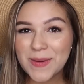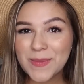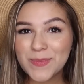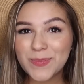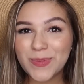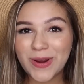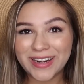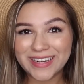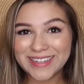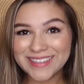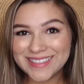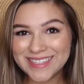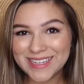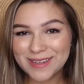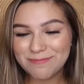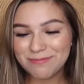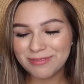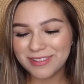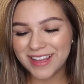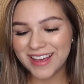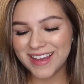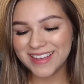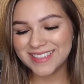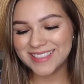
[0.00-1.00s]
Pregnancy
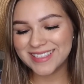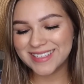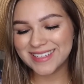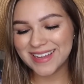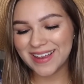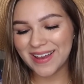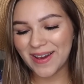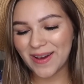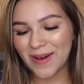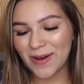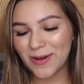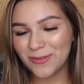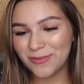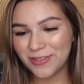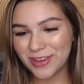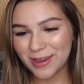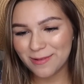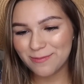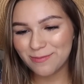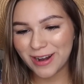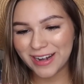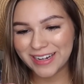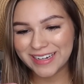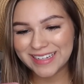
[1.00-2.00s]
Plus,
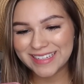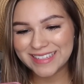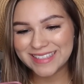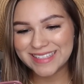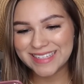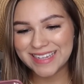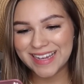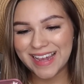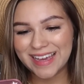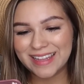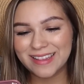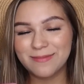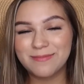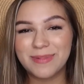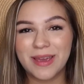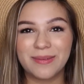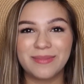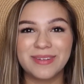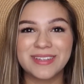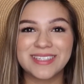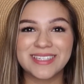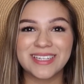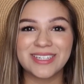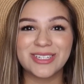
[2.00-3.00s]
Ovia Pregnancy, and the
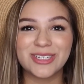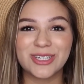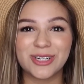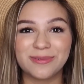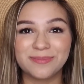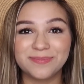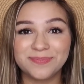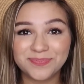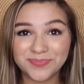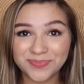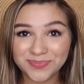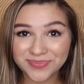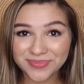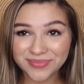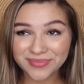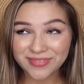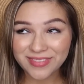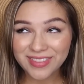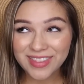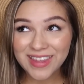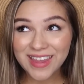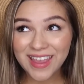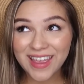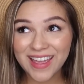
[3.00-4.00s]
Baby Center.
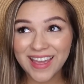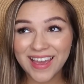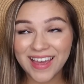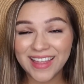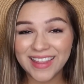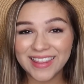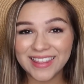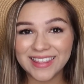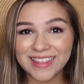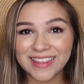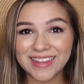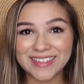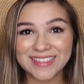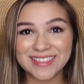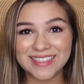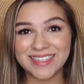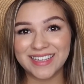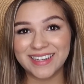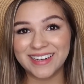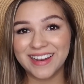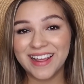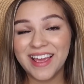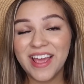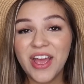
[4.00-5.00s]

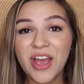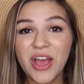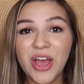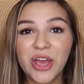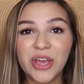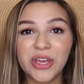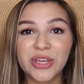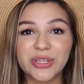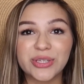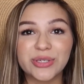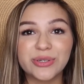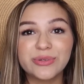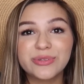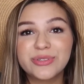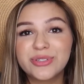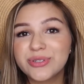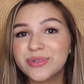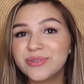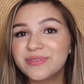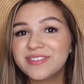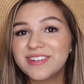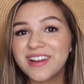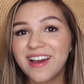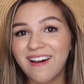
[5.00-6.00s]
Listen, you
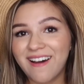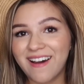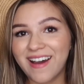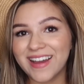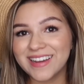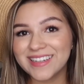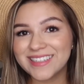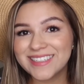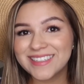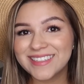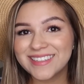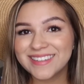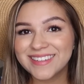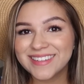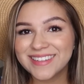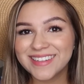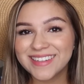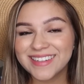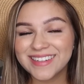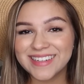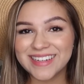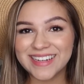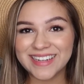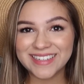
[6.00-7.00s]
do not
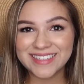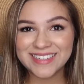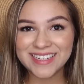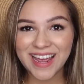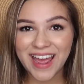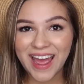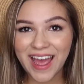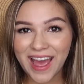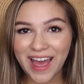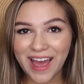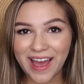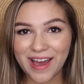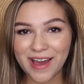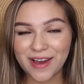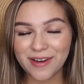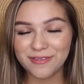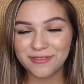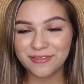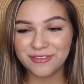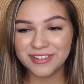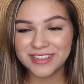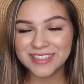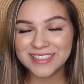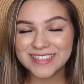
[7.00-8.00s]
need to
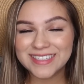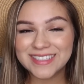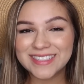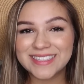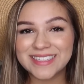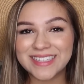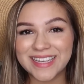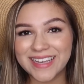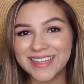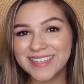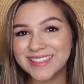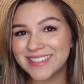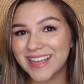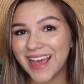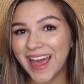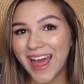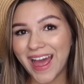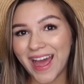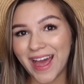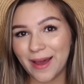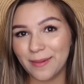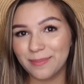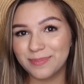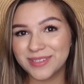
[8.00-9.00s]
have 6
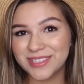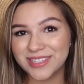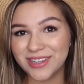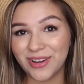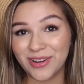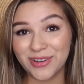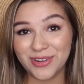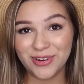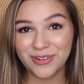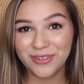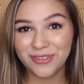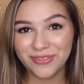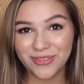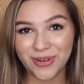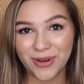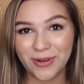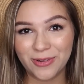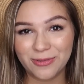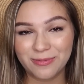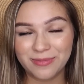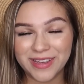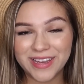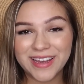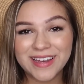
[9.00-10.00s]
apps on your
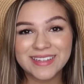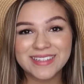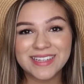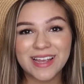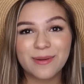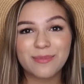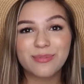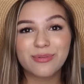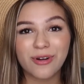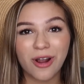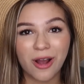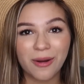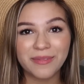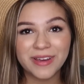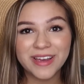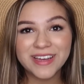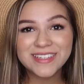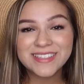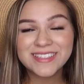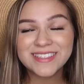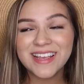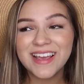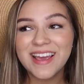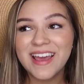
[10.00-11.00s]
phone, because I
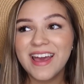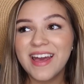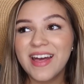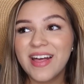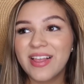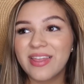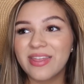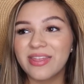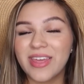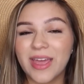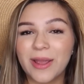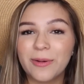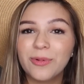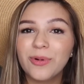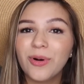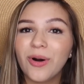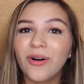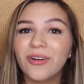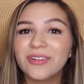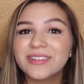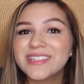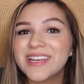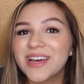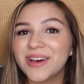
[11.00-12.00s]
promise they will
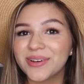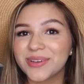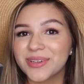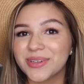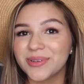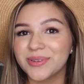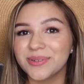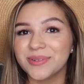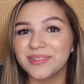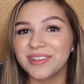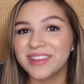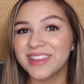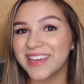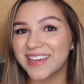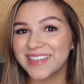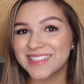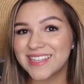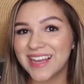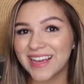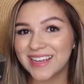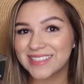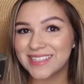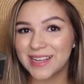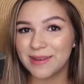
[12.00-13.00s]
all tell you the
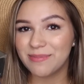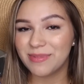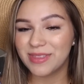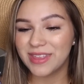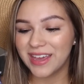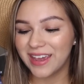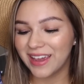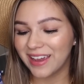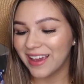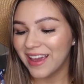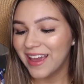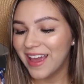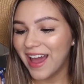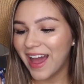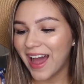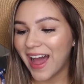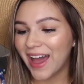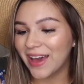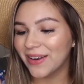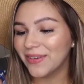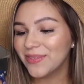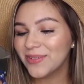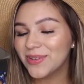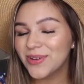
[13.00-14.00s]
exact same thing.
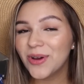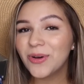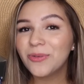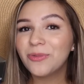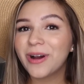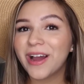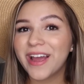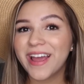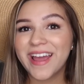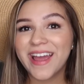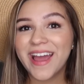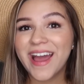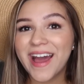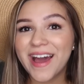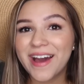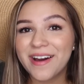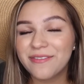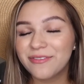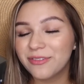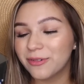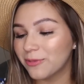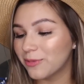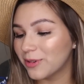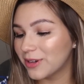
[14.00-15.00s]
I don't know why I
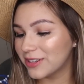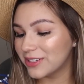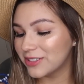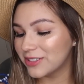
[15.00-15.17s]
have,